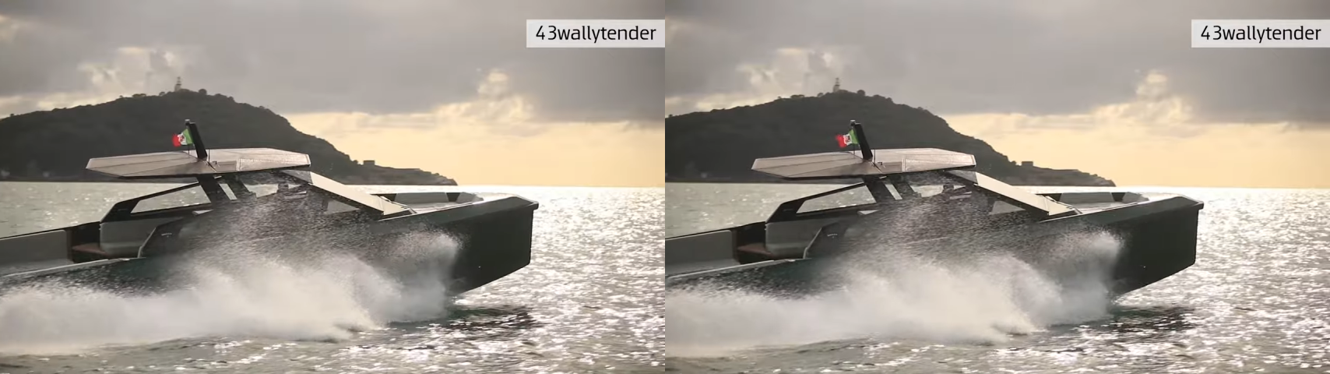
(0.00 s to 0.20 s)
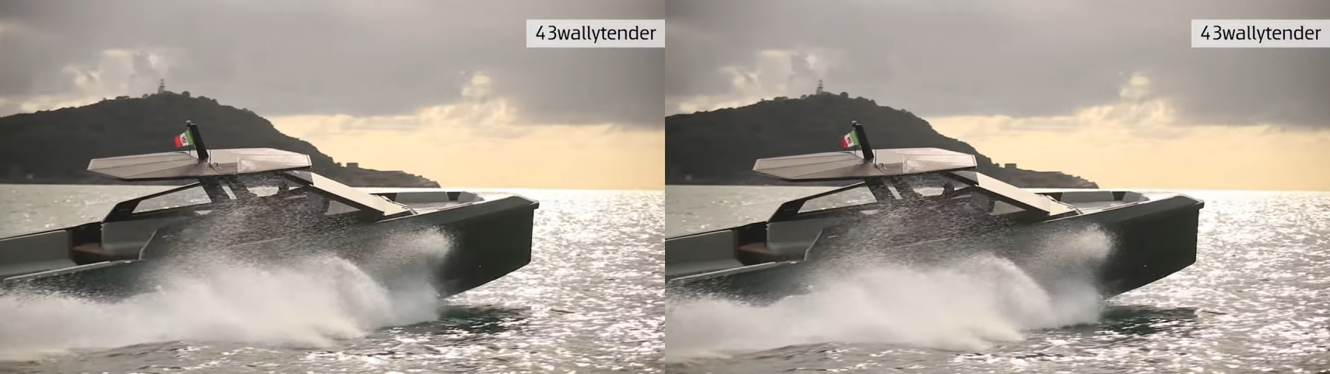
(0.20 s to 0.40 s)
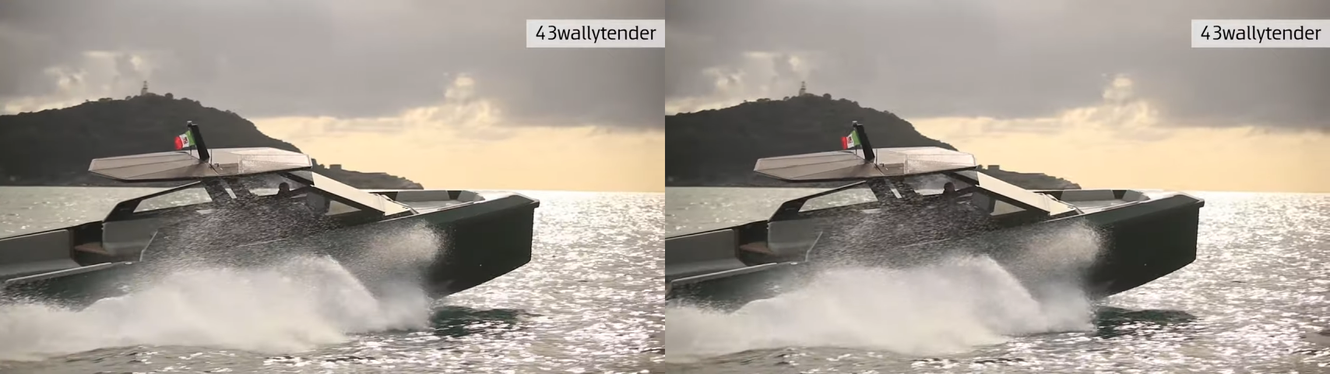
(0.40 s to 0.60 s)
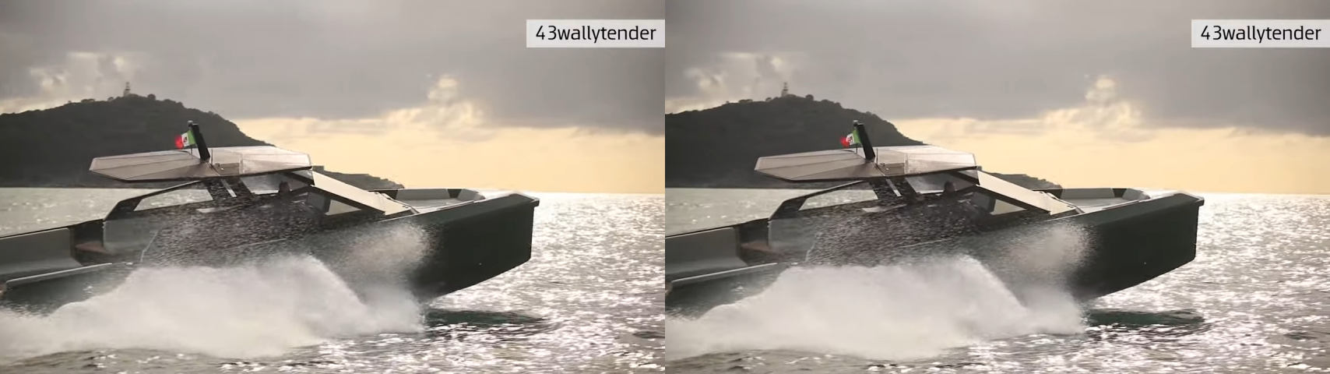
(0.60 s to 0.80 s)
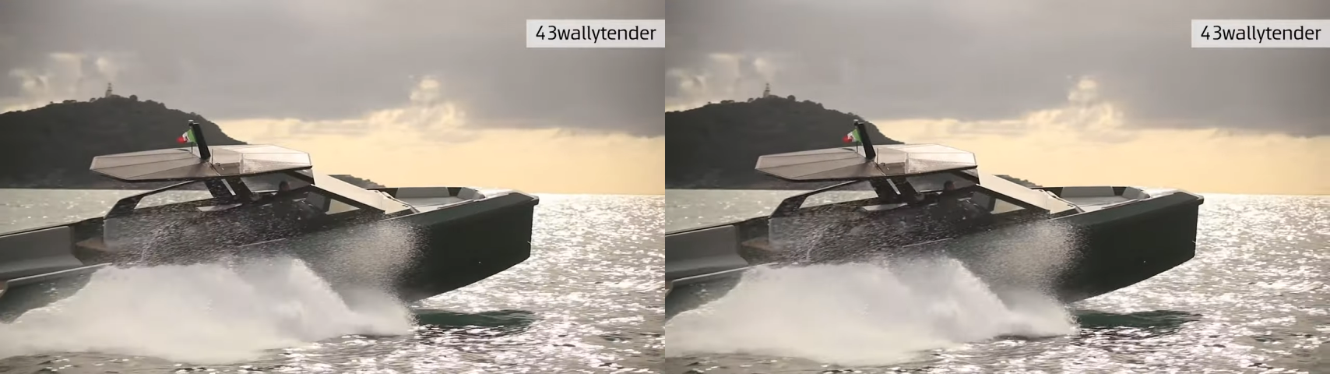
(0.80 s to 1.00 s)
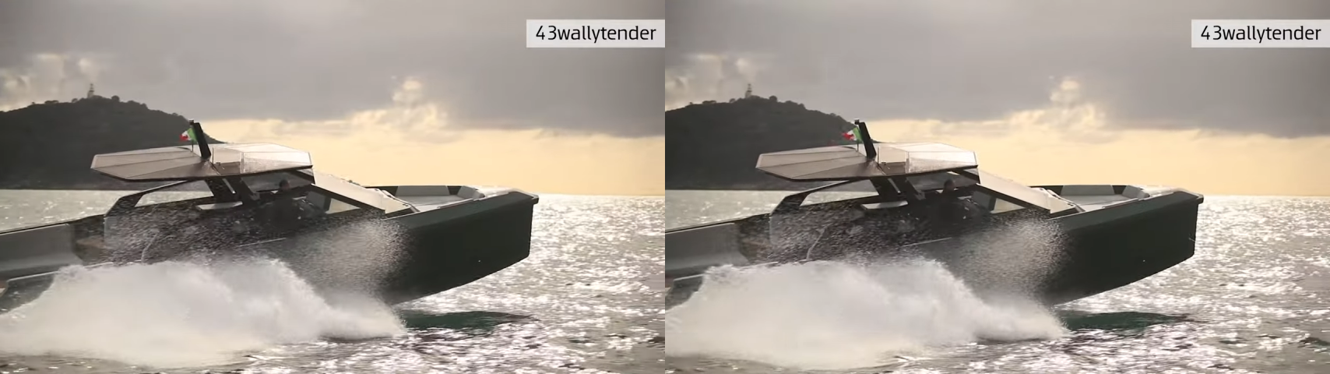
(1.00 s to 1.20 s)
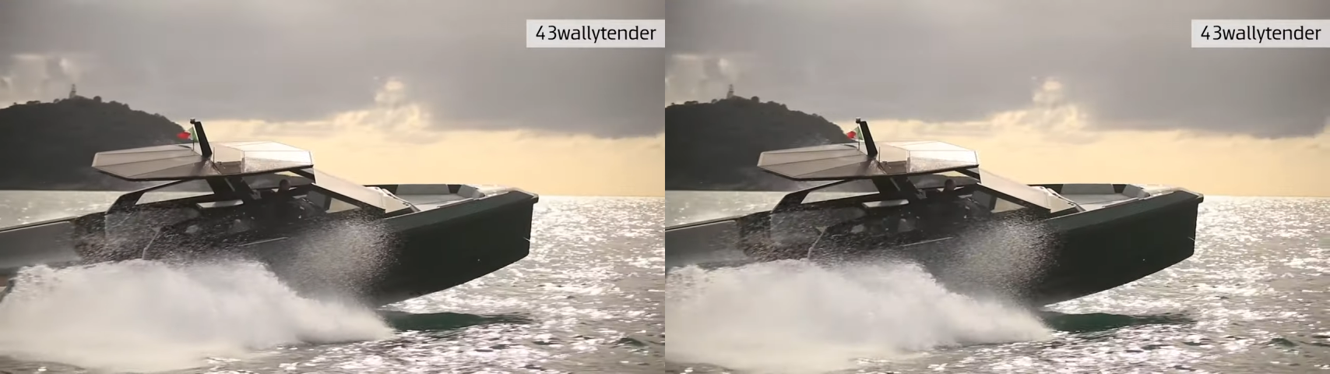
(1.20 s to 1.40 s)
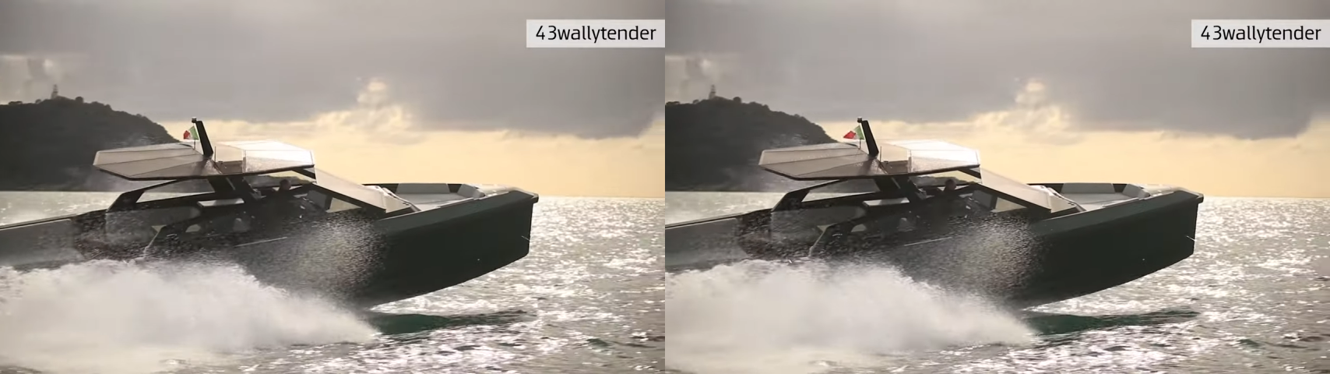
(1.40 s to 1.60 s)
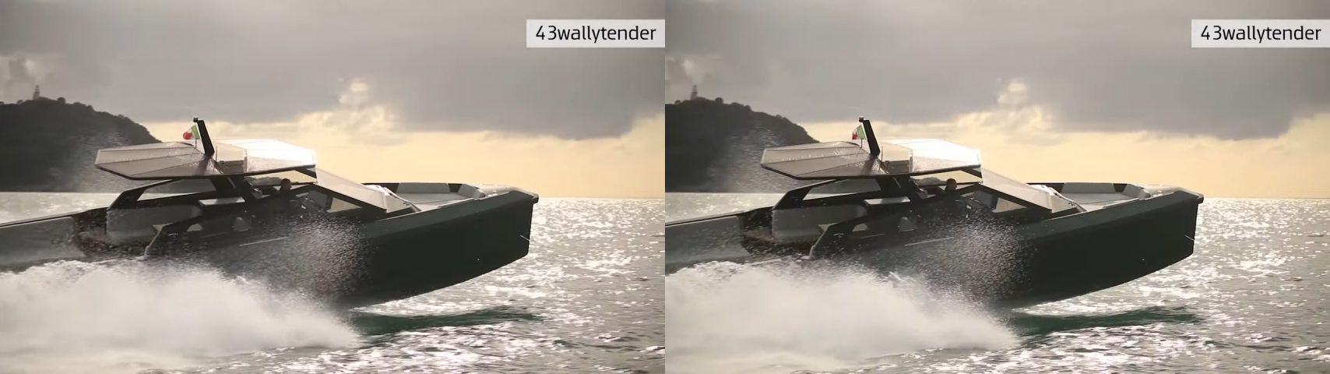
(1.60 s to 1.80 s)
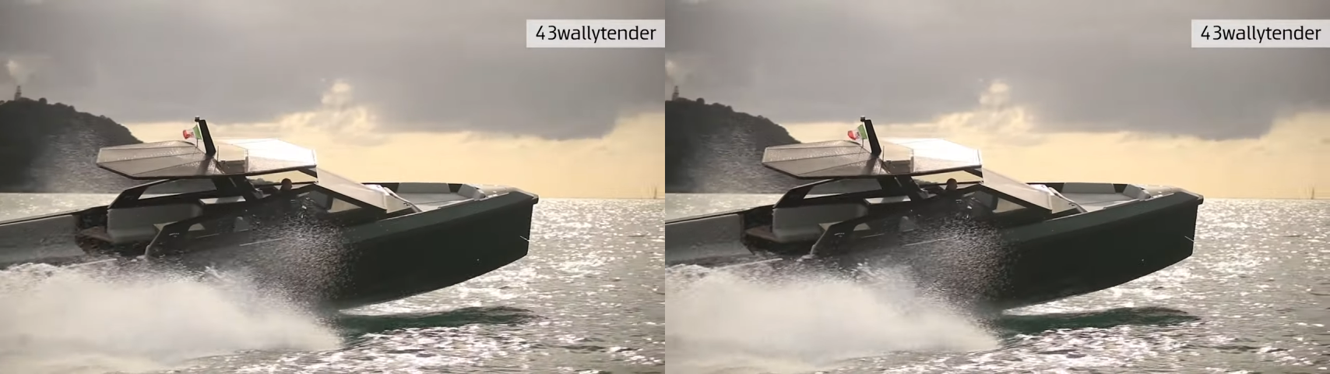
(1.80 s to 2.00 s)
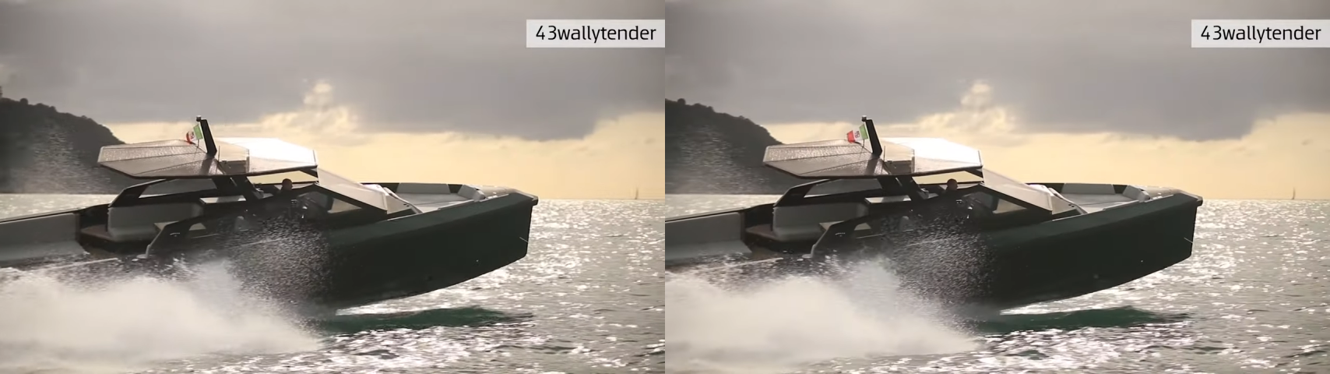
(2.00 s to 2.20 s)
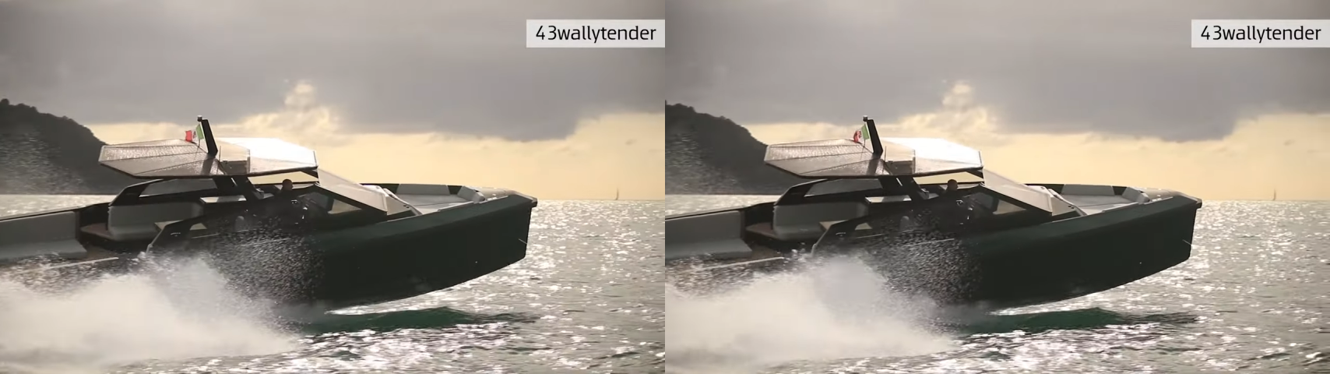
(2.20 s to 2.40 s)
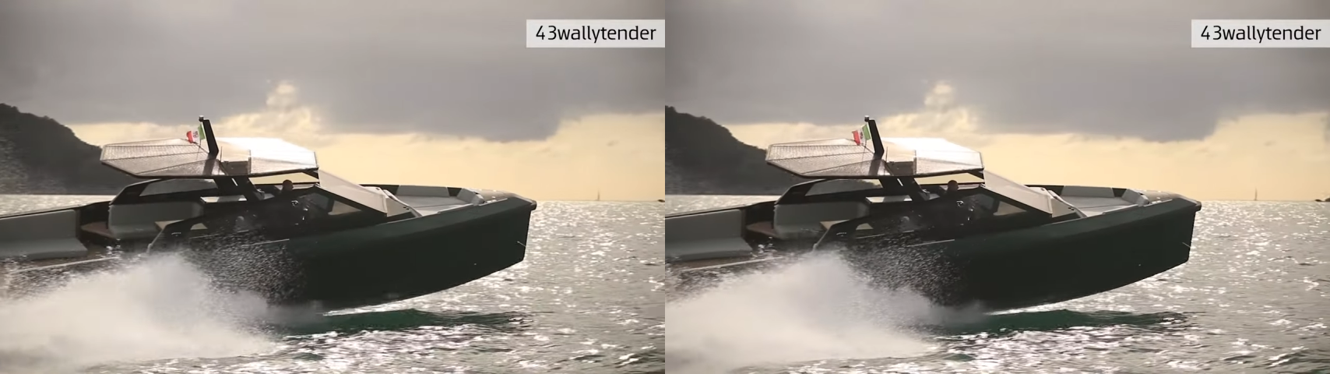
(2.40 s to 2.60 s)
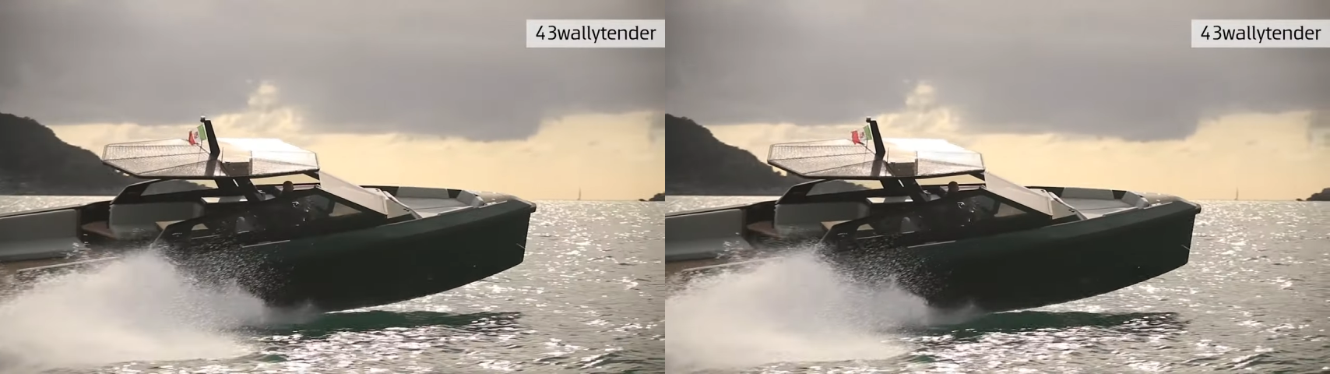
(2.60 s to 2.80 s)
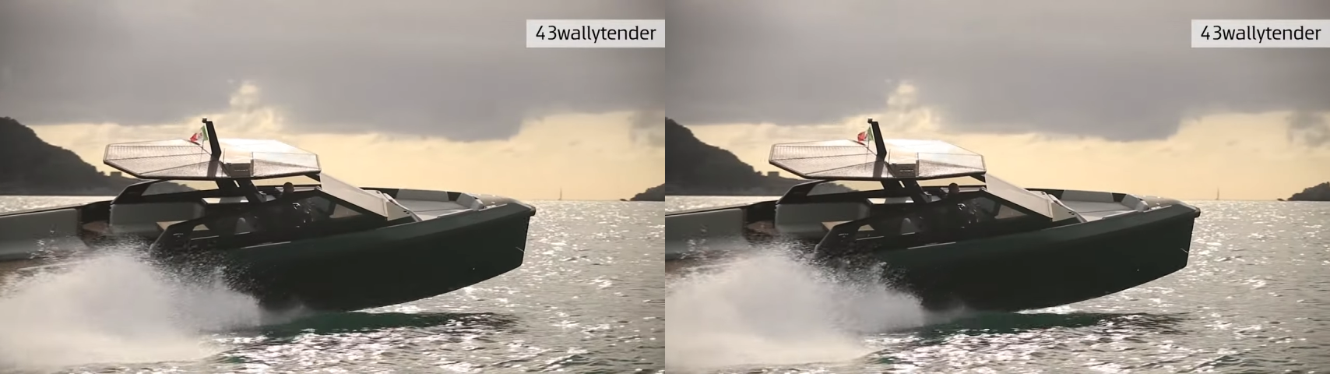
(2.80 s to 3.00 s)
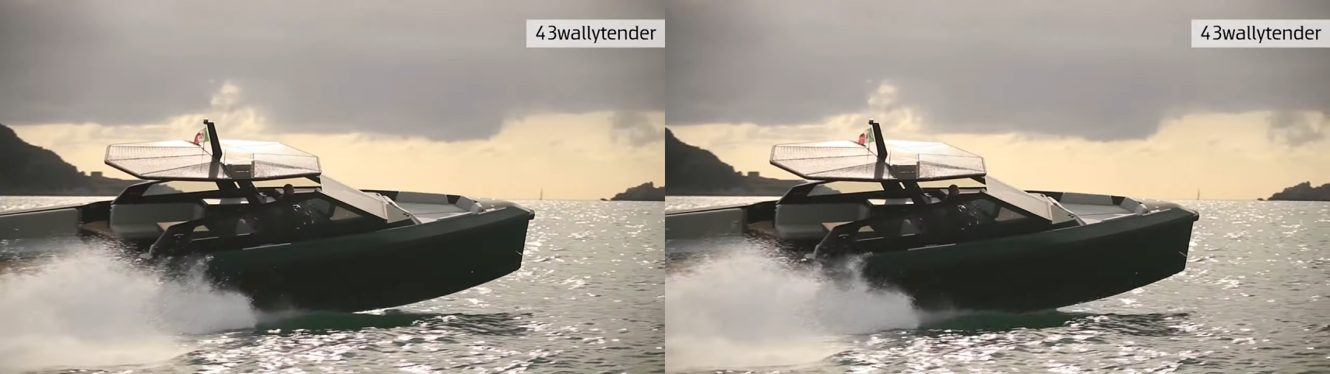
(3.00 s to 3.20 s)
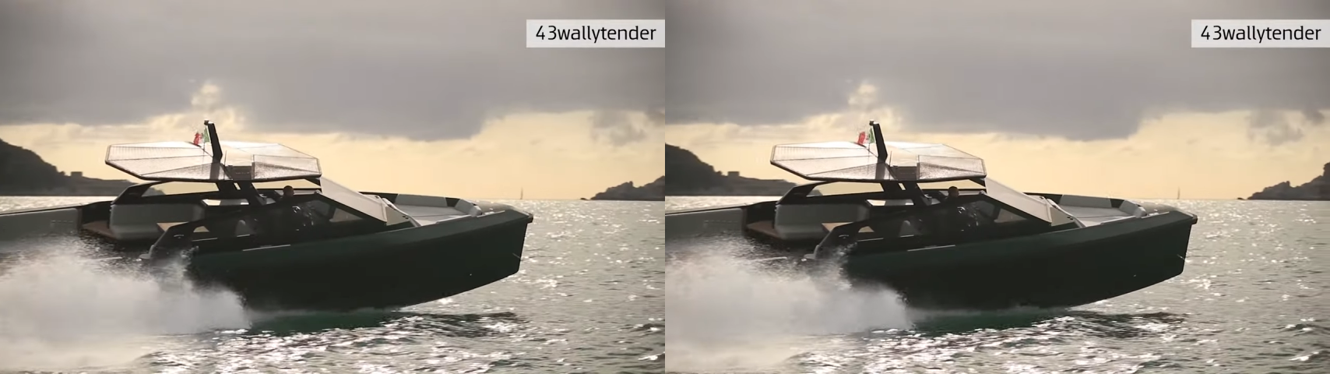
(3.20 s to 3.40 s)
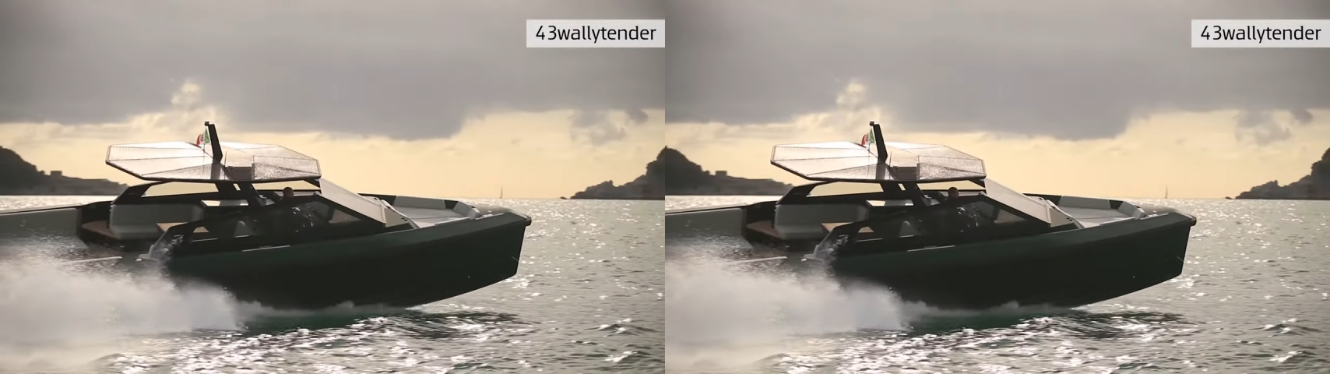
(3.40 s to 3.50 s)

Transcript: (no speaker visible)